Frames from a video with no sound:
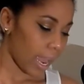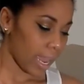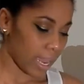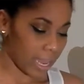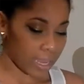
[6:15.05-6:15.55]

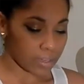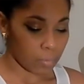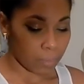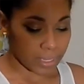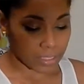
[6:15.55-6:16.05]

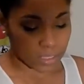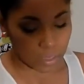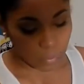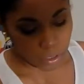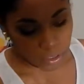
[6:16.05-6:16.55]
And
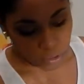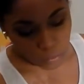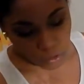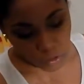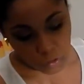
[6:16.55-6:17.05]
basically what you
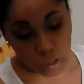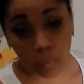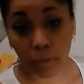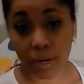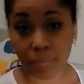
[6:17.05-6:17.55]
do
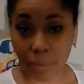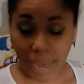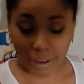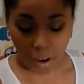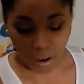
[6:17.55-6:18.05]
to put it
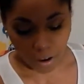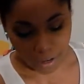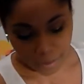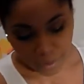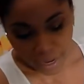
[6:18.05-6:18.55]
back
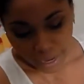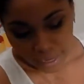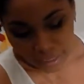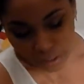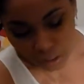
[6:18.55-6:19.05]
on
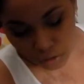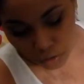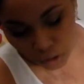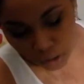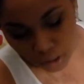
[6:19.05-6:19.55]
is to
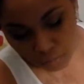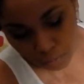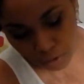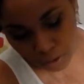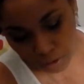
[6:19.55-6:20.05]
just
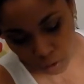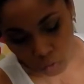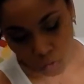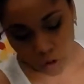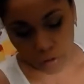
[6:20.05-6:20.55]
put it
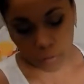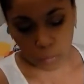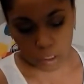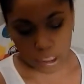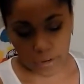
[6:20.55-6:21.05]
over
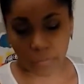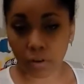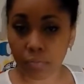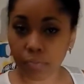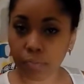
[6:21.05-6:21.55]

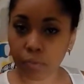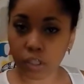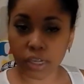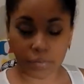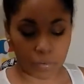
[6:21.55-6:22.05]

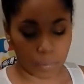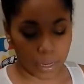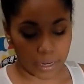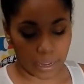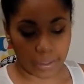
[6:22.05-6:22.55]
whichever
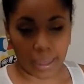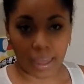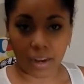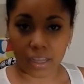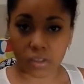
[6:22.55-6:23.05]
button,
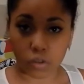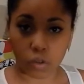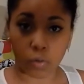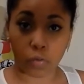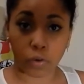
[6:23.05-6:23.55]
again, is
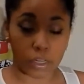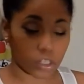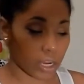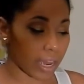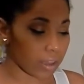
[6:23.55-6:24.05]
suitable for your
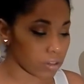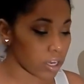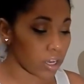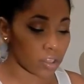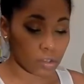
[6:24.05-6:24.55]
child.
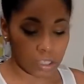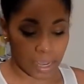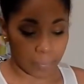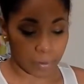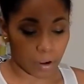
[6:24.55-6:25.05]
You
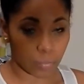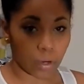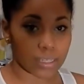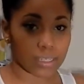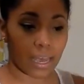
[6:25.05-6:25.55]
snap it on
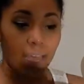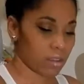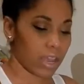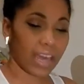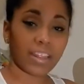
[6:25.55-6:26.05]
one side,
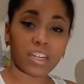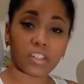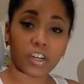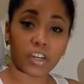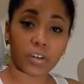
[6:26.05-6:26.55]
and then you
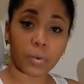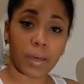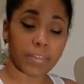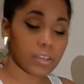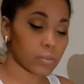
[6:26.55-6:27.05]
turn it
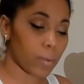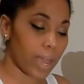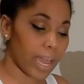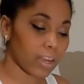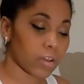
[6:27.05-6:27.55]
around this
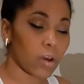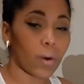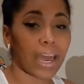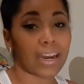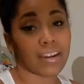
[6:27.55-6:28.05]
way, and you go
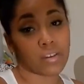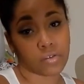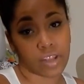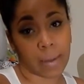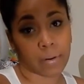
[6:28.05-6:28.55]
ahead and you
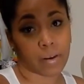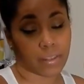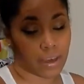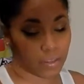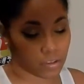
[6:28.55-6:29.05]
snap it on
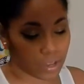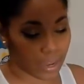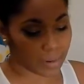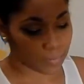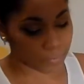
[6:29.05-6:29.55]
the other side.